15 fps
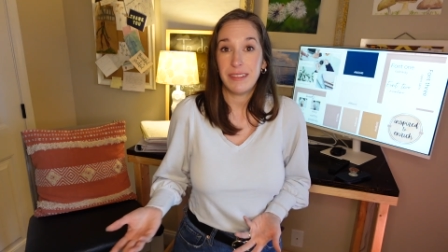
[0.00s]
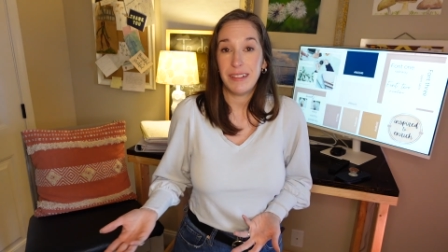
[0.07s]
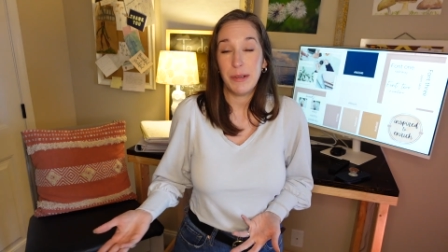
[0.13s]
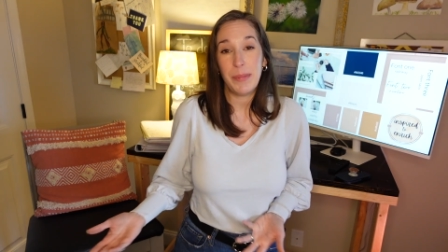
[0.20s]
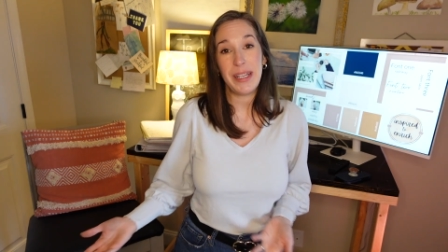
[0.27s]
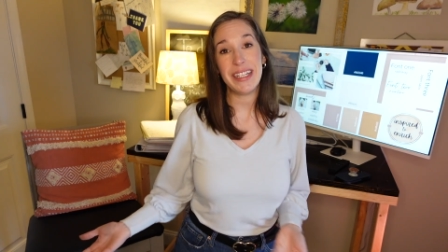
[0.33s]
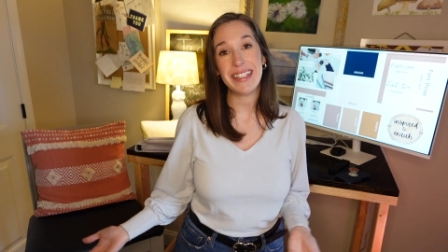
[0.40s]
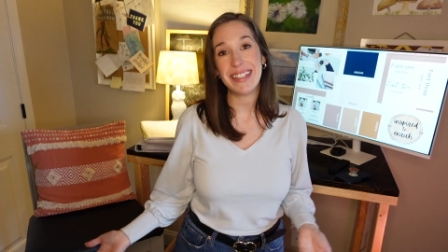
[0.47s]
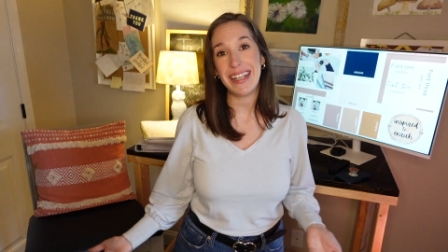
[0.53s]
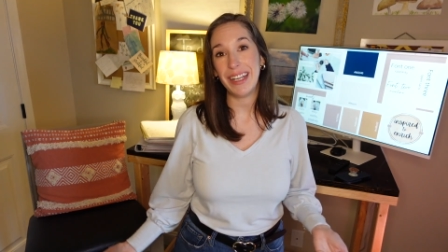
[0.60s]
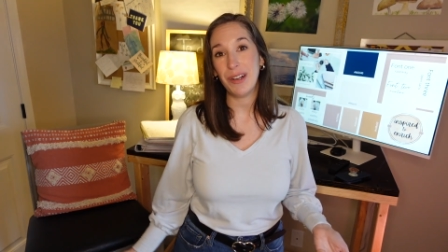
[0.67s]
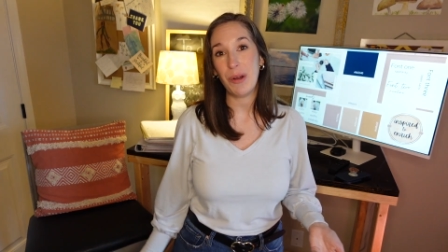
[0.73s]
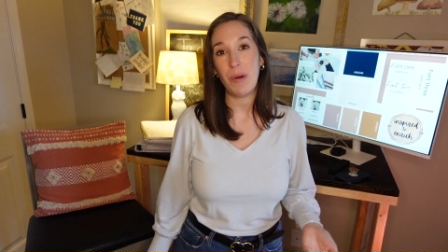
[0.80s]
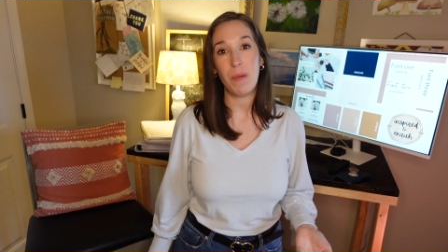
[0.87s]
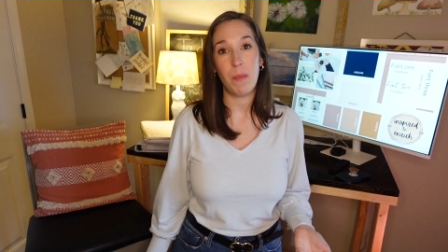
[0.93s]
or be a
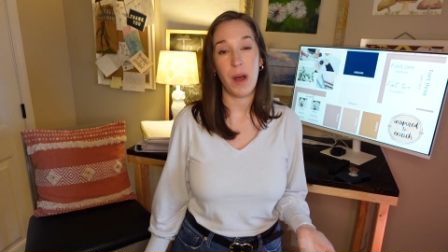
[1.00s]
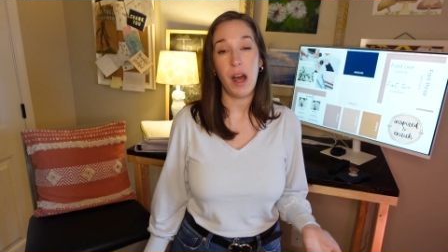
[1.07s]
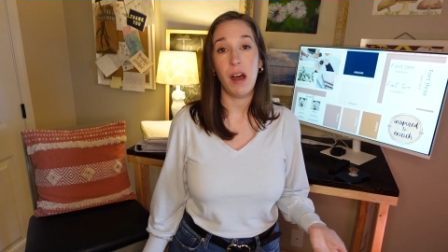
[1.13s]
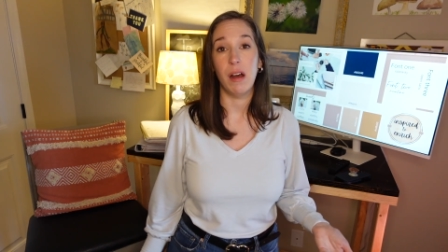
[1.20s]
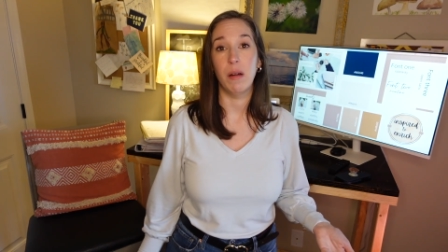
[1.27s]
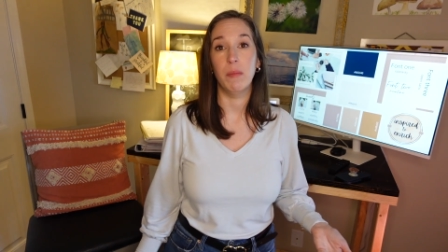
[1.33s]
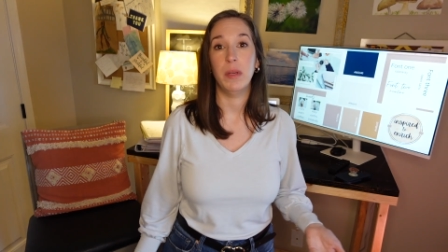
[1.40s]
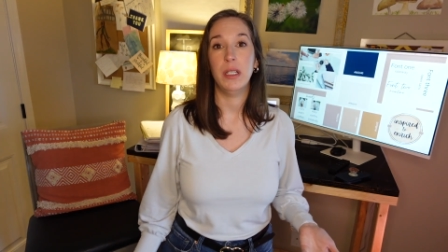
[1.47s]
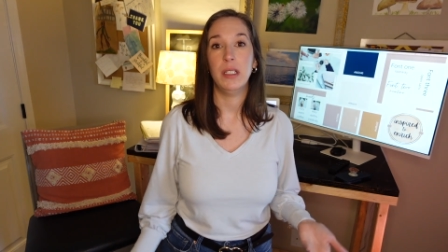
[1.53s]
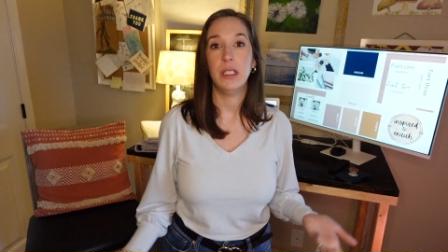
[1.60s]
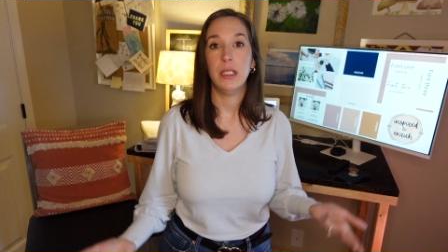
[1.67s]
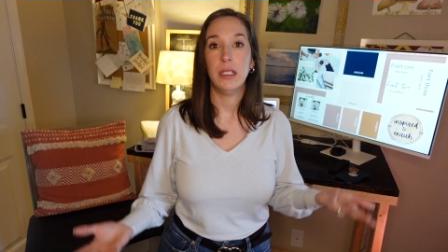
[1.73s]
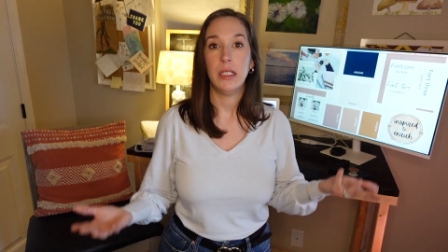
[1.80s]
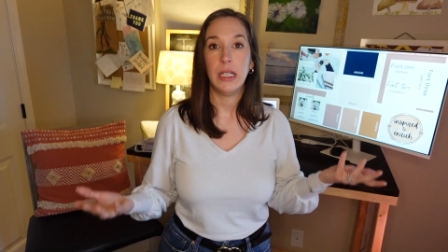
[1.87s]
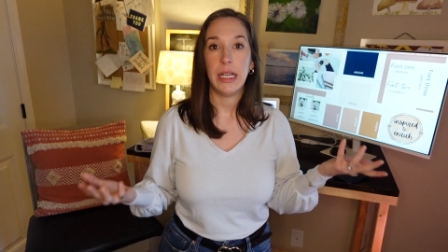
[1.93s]
stay-at-home mom.
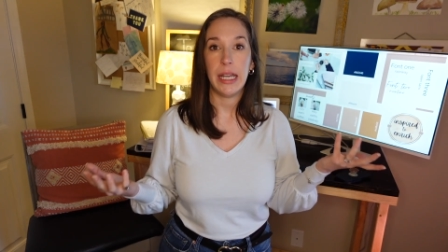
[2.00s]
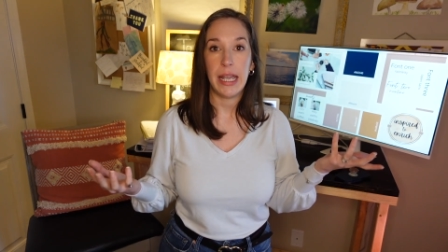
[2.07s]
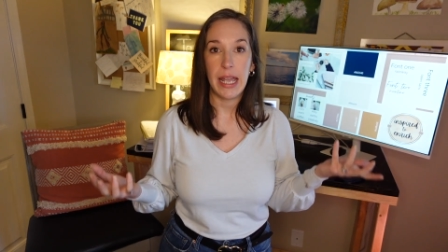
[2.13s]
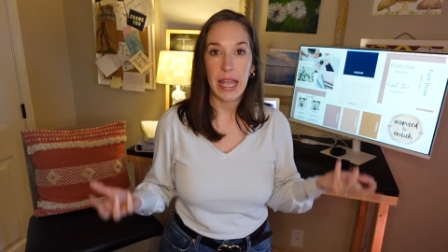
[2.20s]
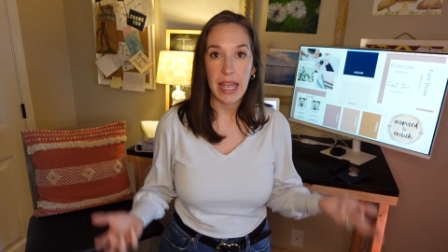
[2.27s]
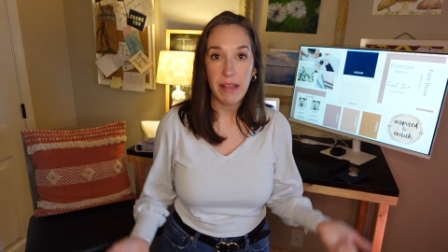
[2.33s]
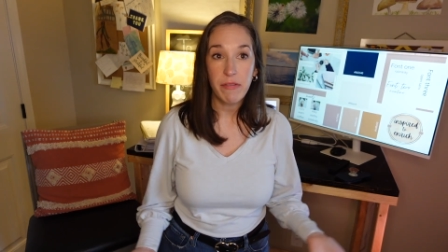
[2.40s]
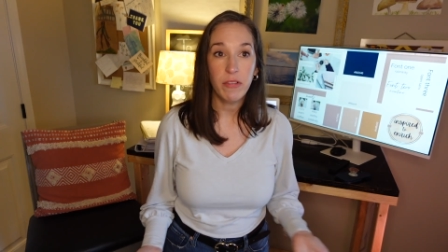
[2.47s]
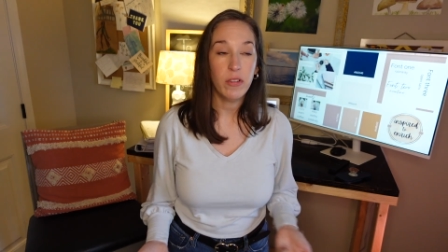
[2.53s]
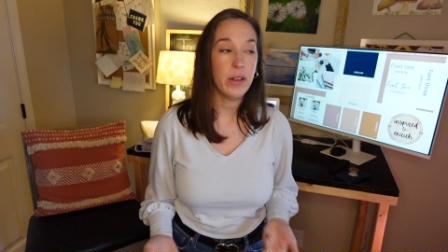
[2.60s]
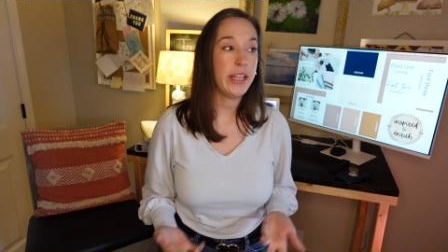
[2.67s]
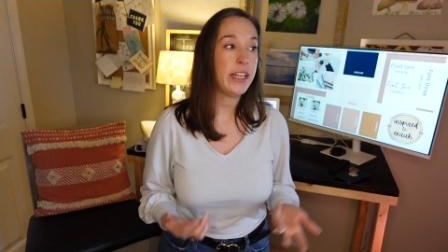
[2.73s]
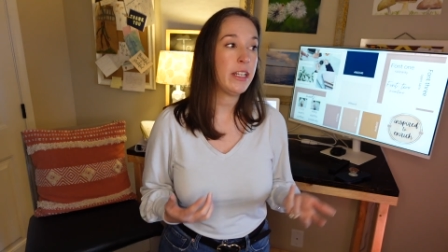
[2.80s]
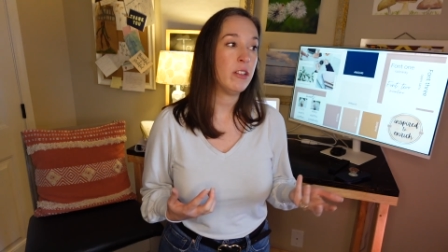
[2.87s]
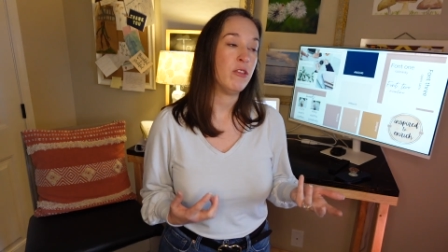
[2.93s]

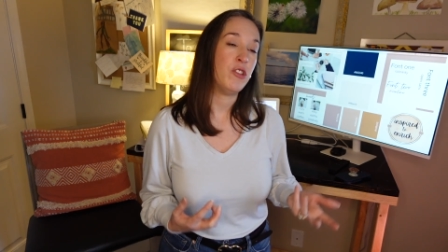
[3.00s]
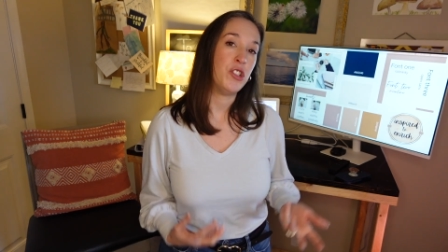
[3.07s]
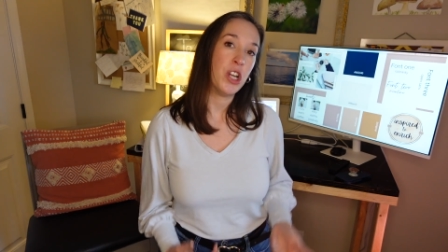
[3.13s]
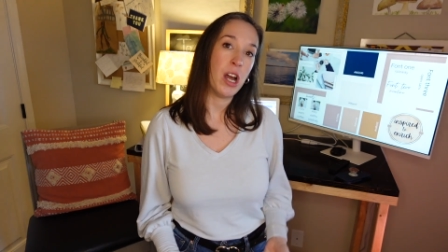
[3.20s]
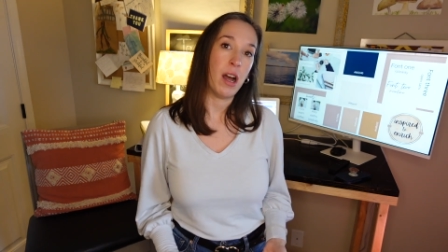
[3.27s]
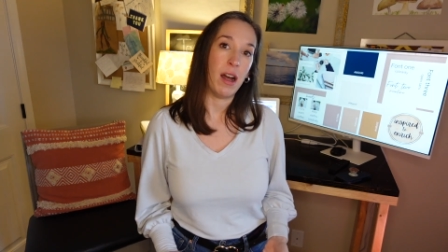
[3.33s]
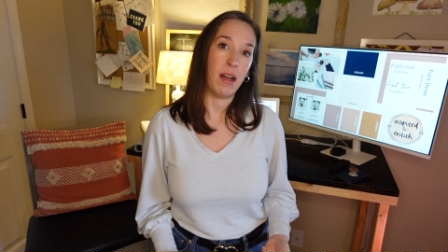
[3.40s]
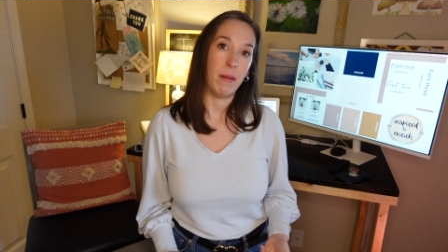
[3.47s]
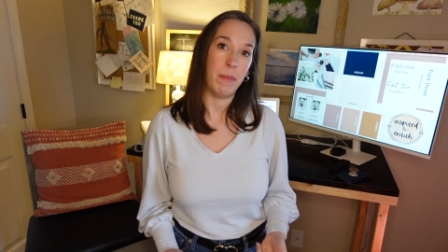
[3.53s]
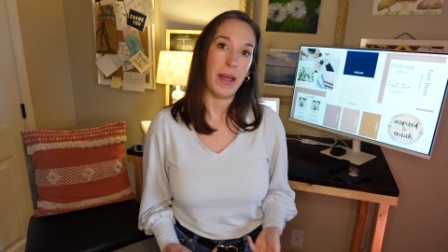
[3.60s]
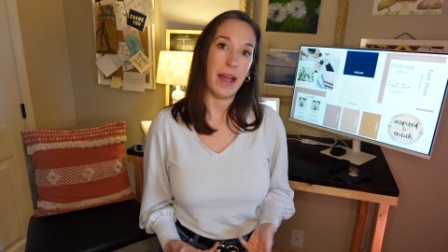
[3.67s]
Every job